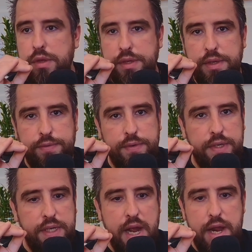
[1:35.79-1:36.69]
the
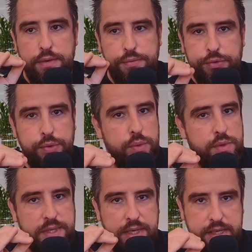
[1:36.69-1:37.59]
different kind of
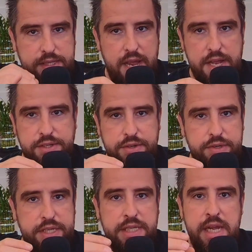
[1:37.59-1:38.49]
tools and
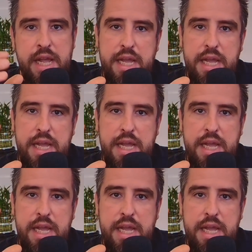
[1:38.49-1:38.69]
accessories